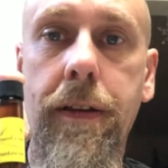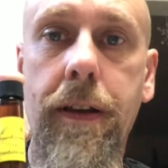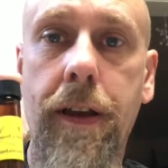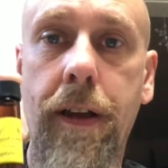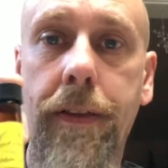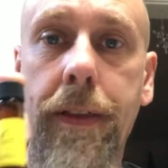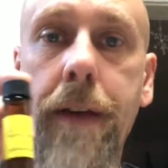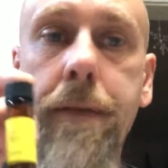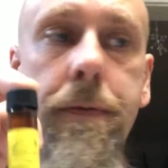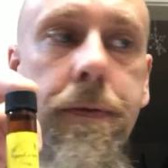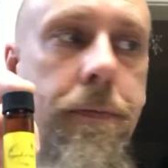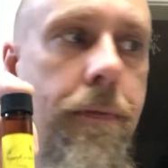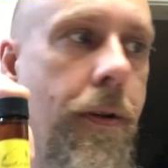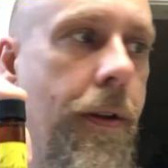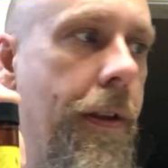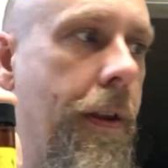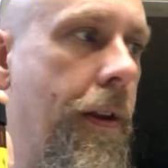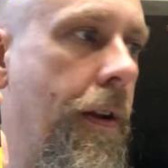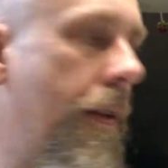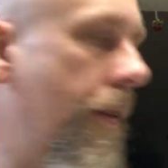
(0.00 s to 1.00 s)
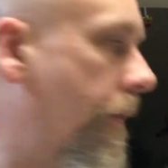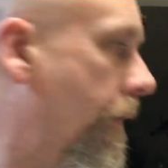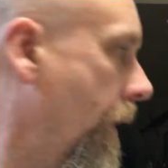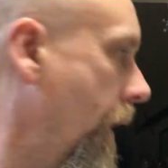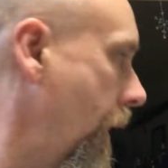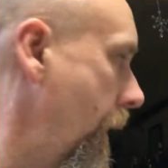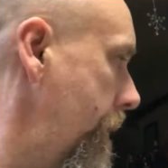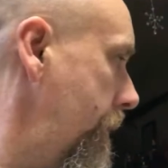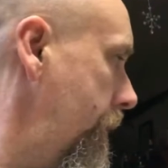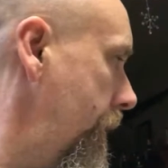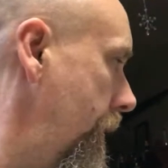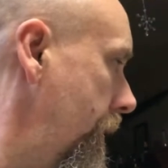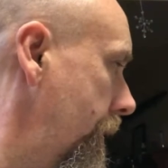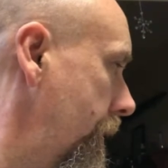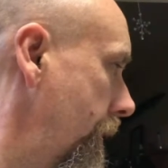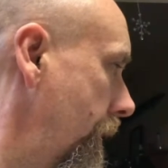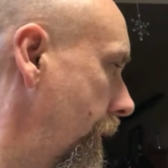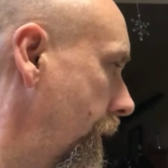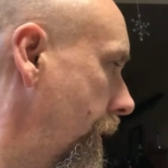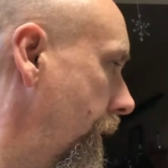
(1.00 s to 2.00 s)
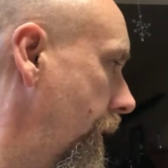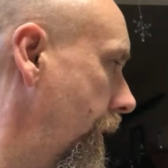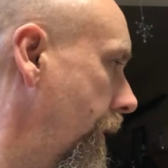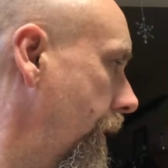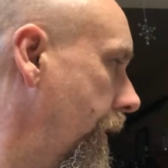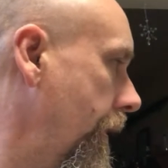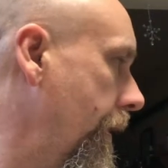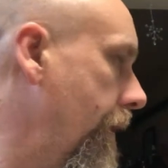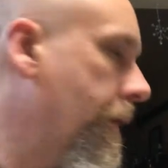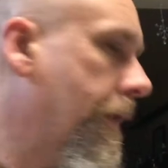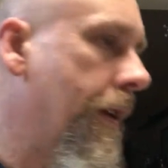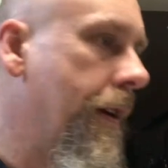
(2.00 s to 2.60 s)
That was one of the other options you can